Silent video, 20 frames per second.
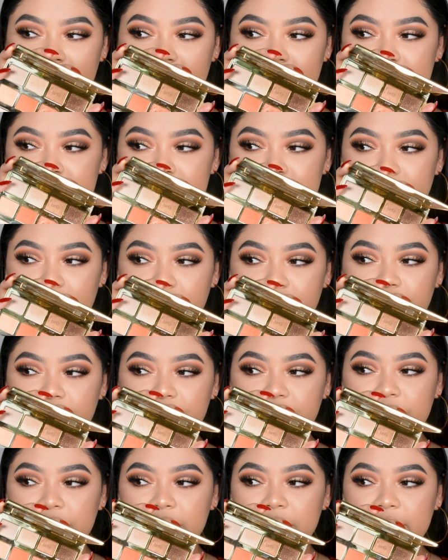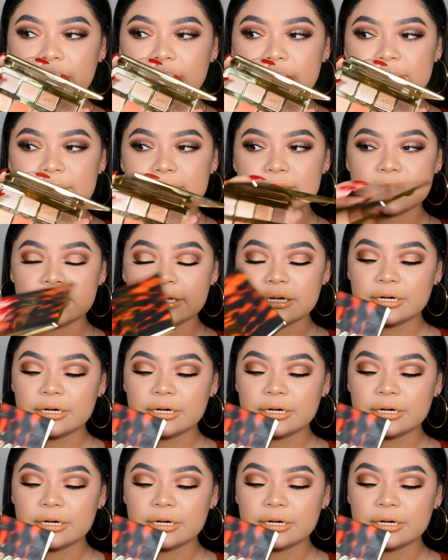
The colors are very nice.